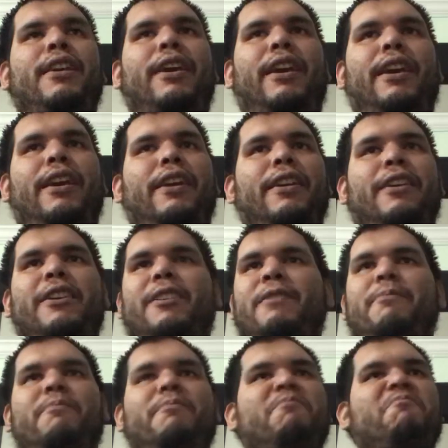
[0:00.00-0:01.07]
And
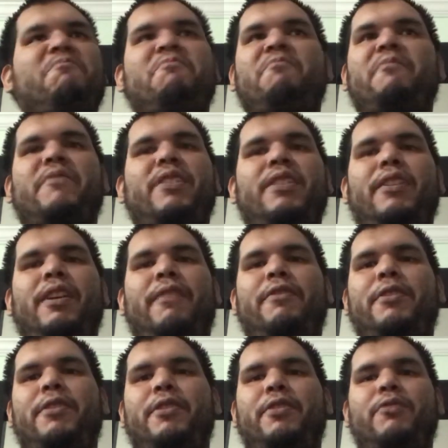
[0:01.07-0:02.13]

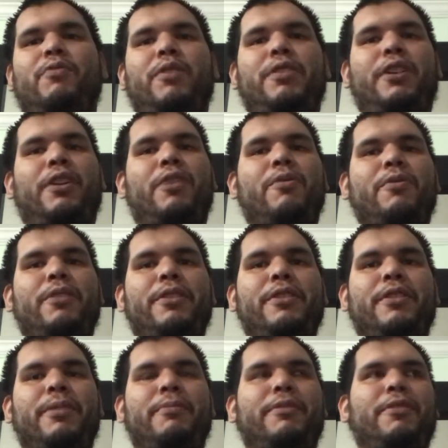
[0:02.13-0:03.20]
after switching ownership